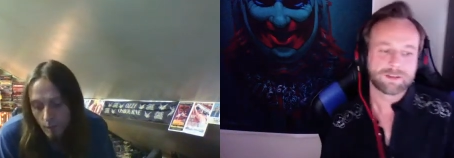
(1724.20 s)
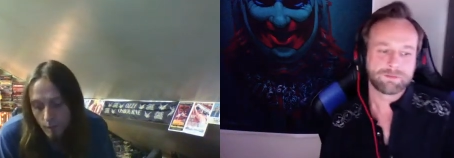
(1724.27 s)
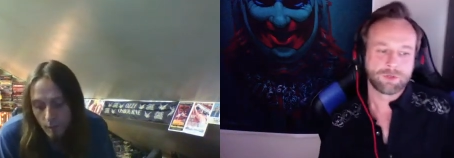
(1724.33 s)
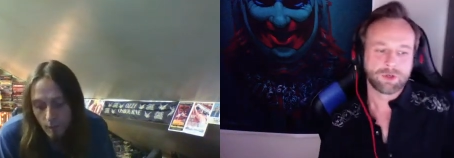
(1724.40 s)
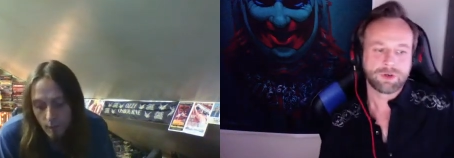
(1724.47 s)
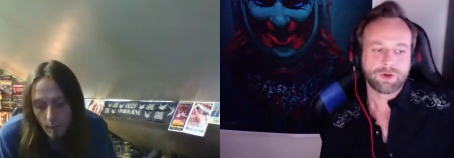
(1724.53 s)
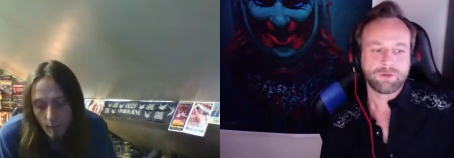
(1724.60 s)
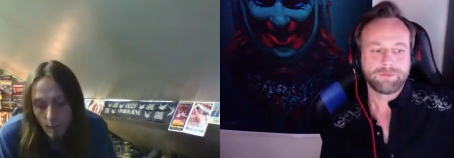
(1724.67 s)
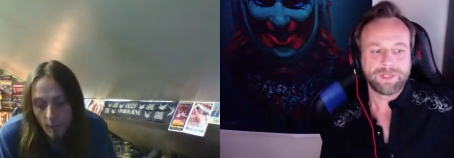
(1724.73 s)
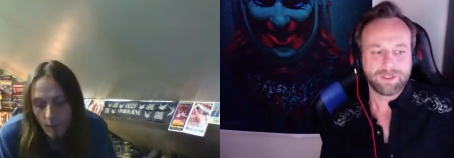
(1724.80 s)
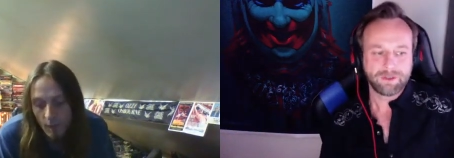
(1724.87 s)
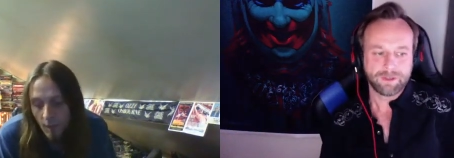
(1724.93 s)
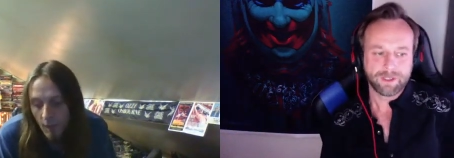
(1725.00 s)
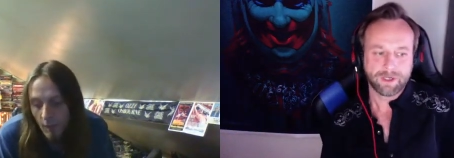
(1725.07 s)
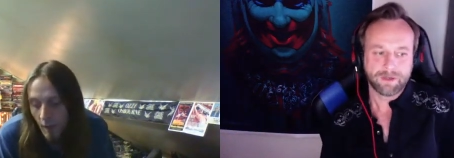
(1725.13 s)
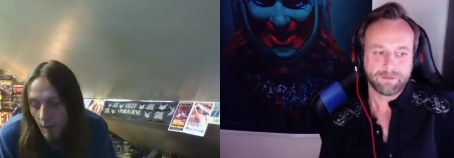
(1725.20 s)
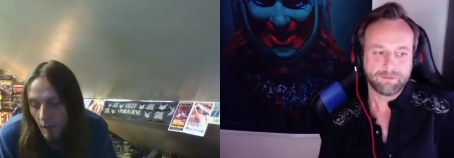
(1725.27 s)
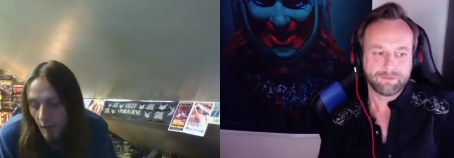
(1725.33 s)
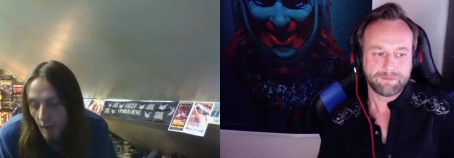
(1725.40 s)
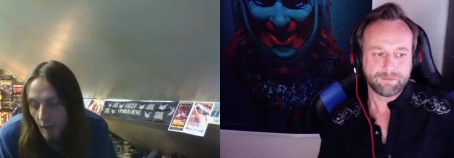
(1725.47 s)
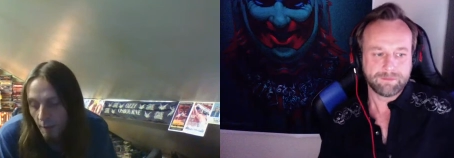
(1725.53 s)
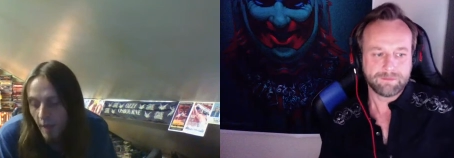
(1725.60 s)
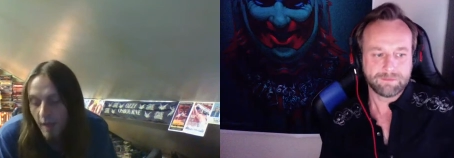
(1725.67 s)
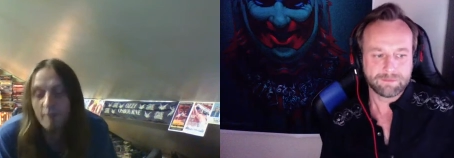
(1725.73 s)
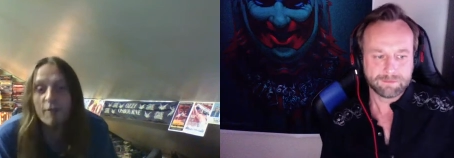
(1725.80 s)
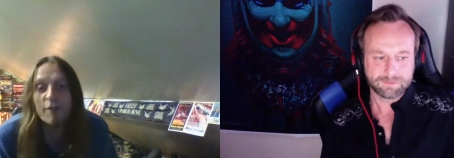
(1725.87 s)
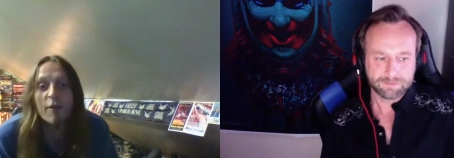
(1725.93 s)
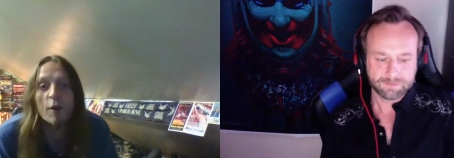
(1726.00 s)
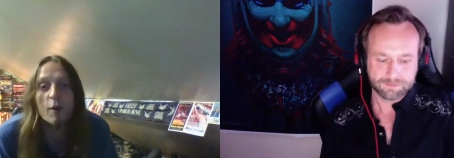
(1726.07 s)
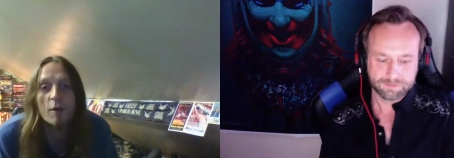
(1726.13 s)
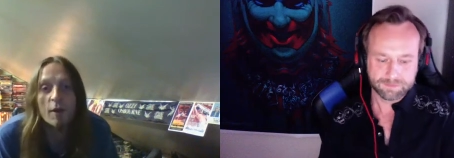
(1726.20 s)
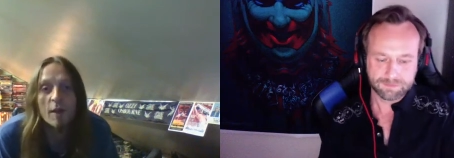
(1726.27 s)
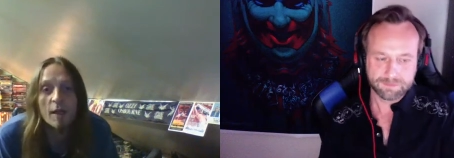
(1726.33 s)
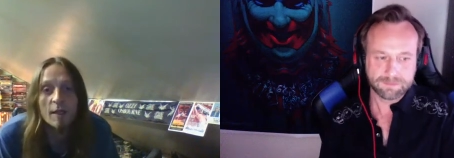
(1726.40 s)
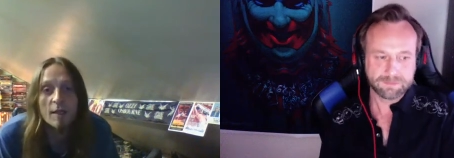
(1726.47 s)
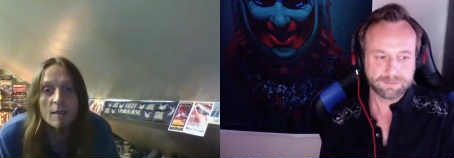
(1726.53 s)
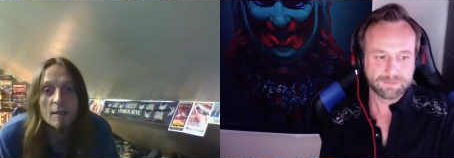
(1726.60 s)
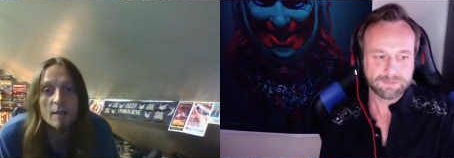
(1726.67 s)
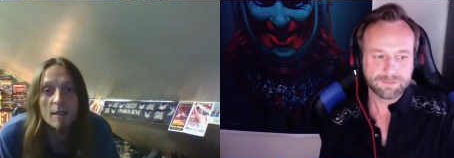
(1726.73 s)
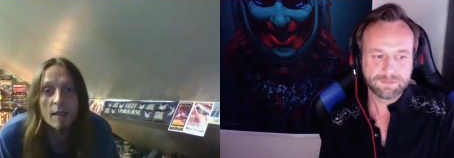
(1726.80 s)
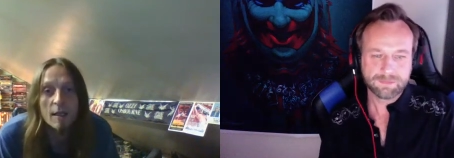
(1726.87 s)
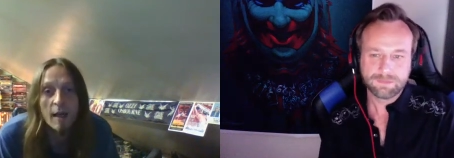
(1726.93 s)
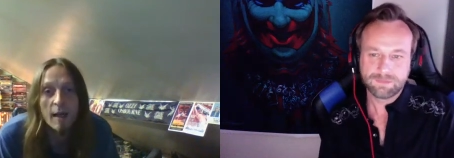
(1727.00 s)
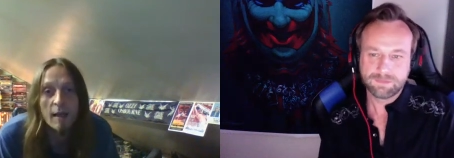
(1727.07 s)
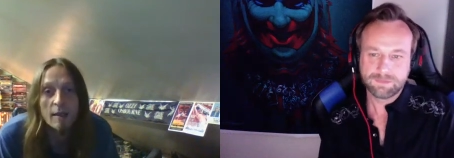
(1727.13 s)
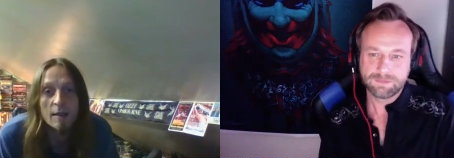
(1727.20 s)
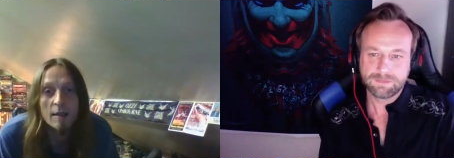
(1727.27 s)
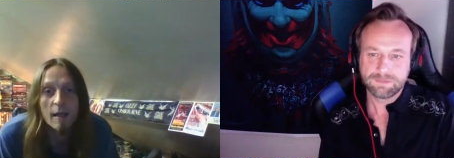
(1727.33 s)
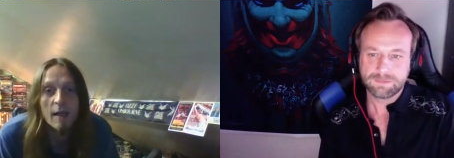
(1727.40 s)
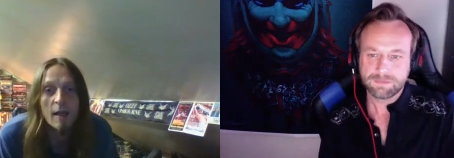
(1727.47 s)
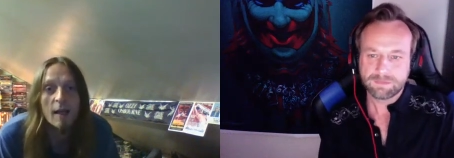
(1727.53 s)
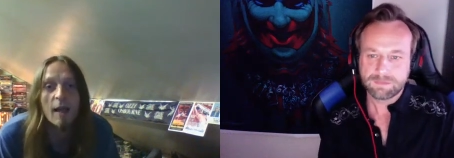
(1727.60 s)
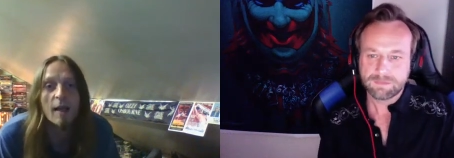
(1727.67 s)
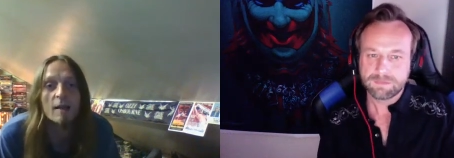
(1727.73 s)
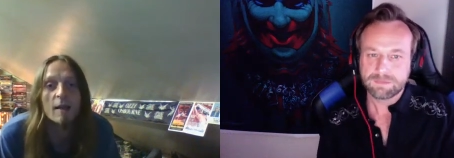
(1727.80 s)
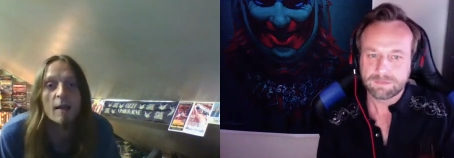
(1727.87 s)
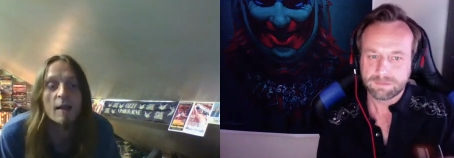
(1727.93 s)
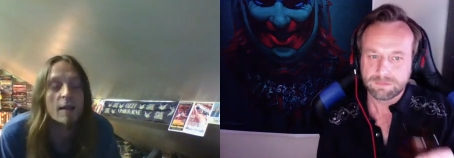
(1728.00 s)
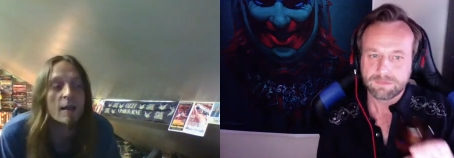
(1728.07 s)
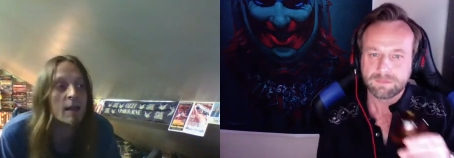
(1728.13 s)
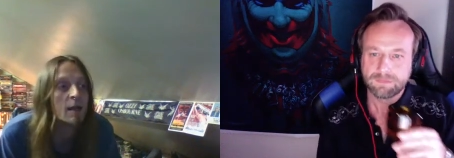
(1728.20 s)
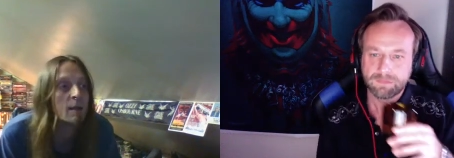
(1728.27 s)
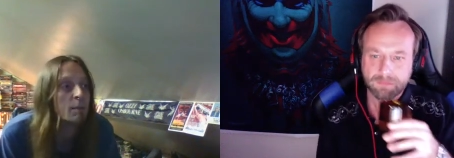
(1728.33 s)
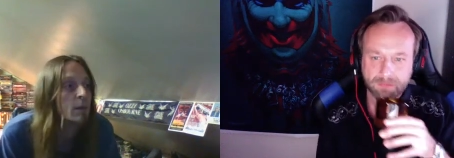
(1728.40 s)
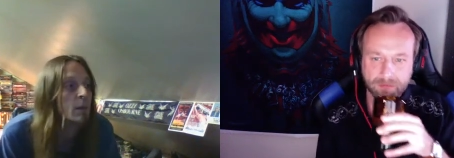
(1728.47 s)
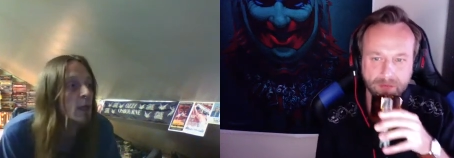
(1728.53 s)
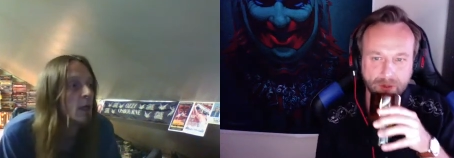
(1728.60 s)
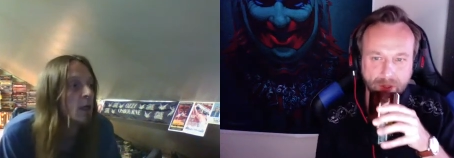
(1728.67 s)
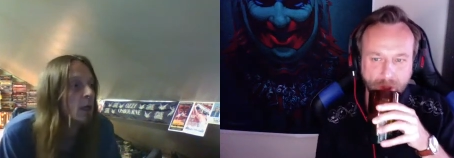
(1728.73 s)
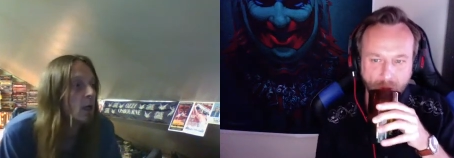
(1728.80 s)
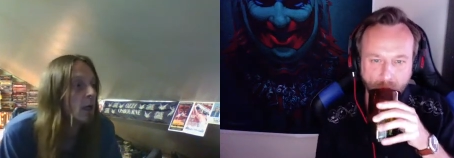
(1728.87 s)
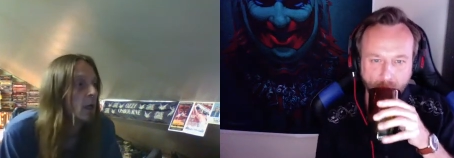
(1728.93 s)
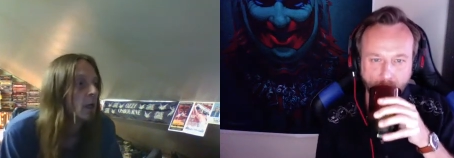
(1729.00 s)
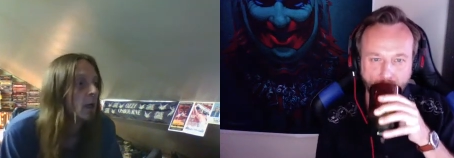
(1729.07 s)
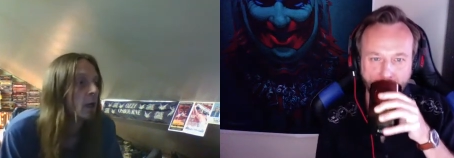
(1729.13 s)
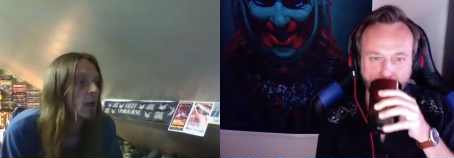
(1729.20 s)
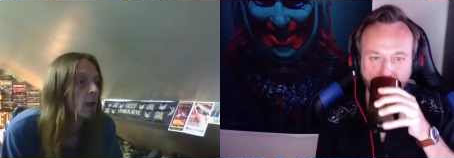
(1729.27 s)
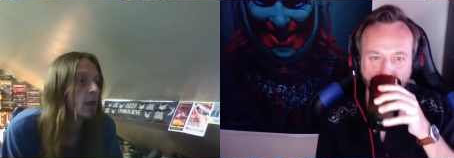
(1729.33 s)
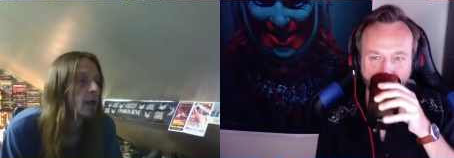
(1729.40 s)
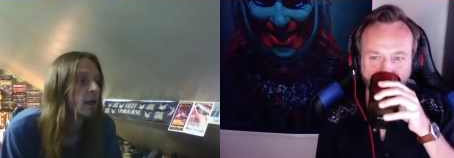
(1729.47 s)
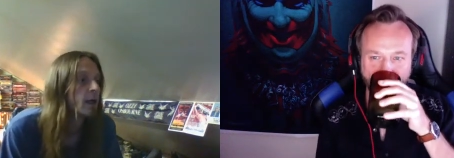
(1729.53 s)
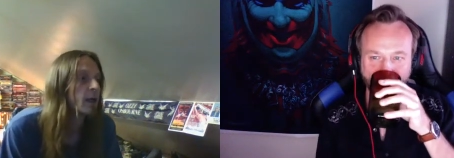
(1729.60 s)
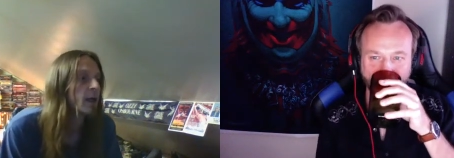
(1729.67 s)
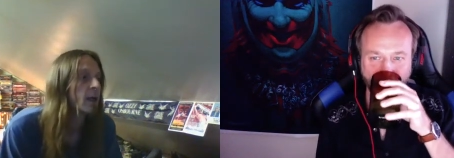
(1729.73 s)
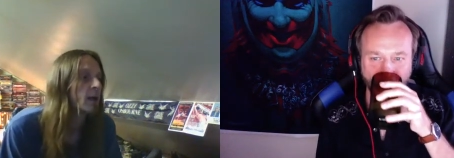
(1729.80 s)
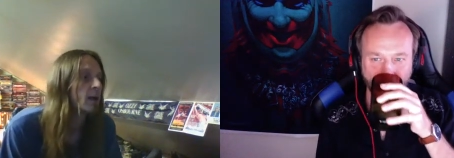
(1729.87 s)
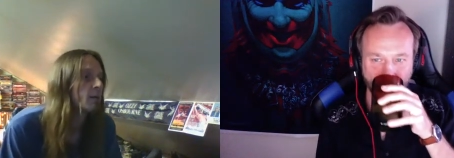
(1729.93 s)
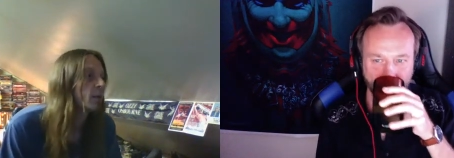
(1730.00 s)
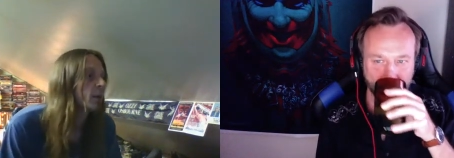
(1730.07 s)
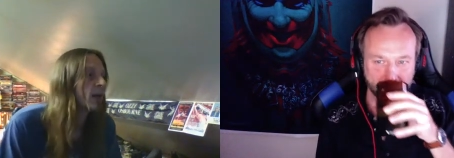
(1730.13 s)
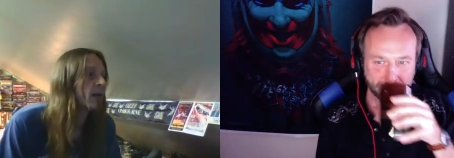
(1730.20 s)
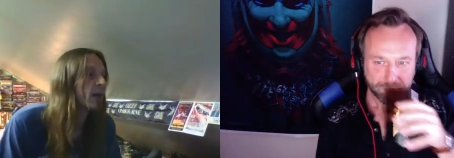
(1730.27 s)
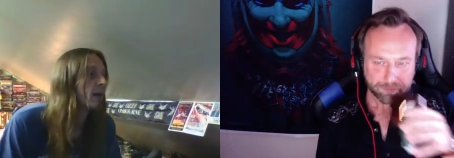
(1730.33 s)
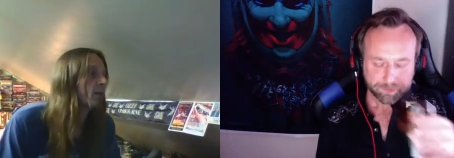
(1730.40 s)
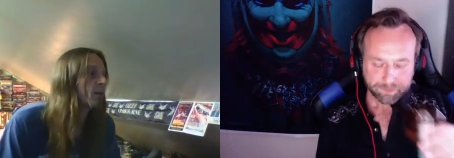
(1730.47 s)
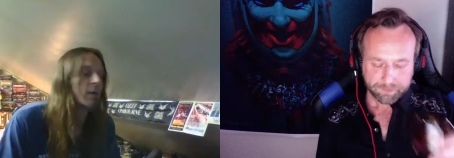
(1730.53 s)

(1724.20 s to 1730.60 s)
Speaker 1: murderabilia?
Speaker 2: Um, I have a few things at hand. I collect like um, like uh, uh